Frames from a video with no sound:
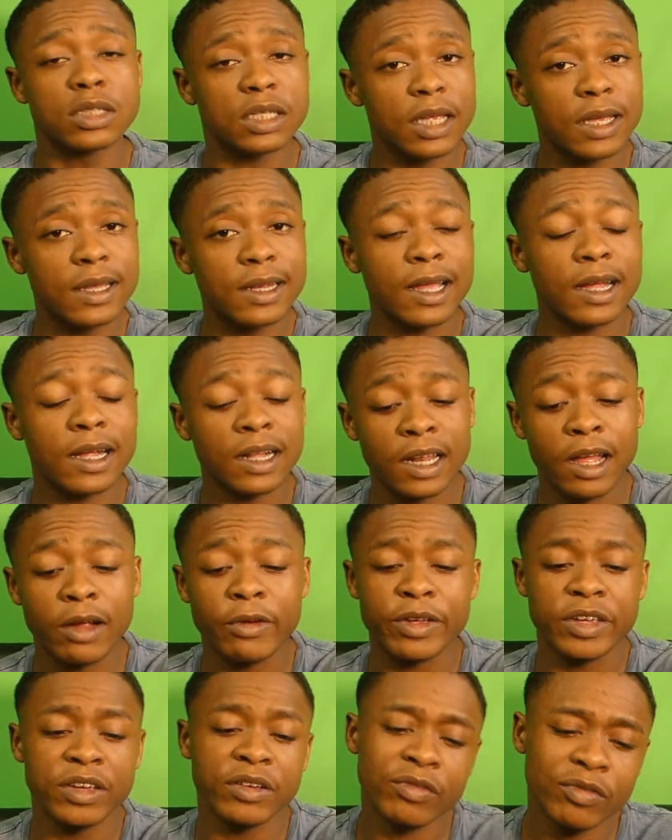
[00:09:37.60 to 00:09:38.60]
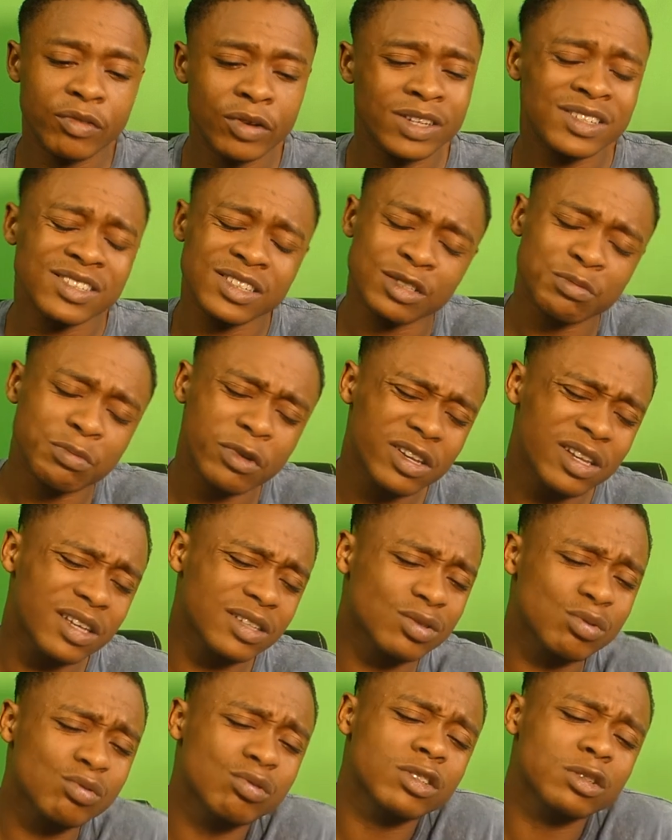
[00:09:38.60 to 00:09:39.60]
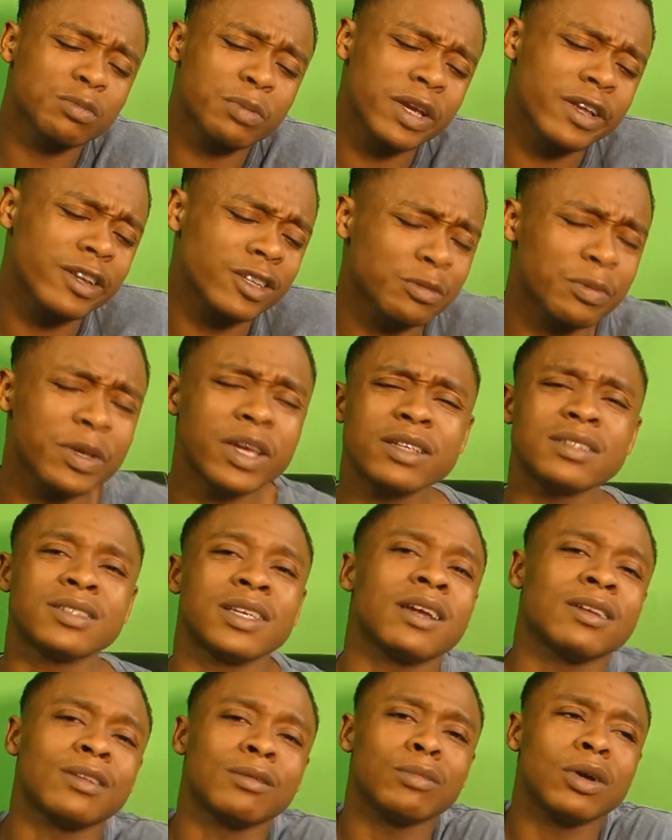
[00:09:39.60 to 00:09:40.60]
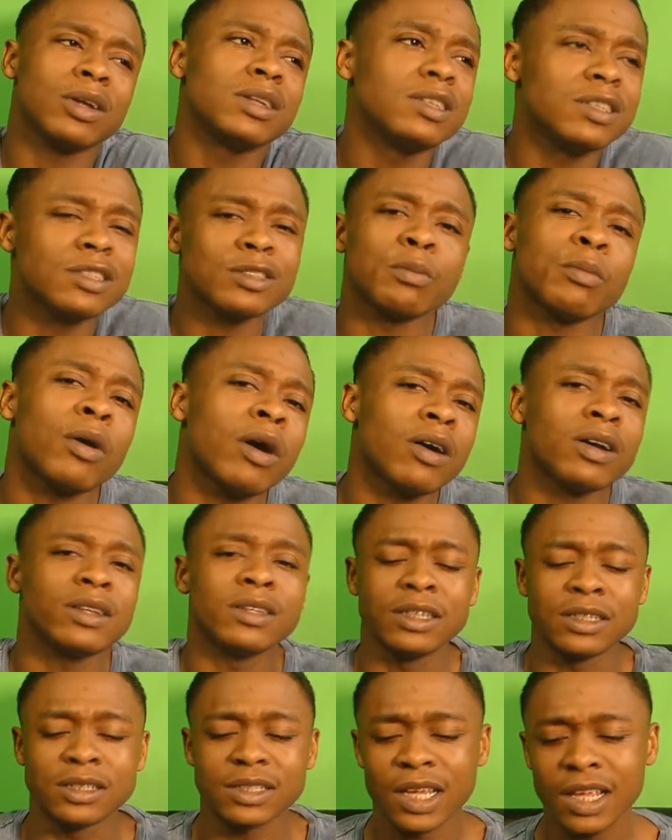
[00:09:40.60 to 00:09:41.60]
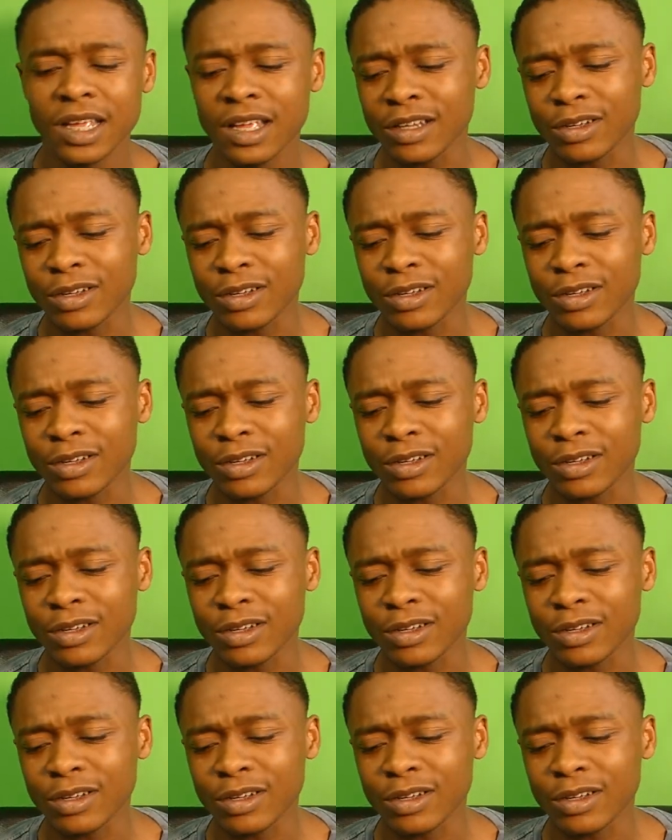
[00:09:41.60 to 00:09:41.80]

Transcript: to get that clarity and freshness, but let's call a spade, Sagna. The money is a part of this.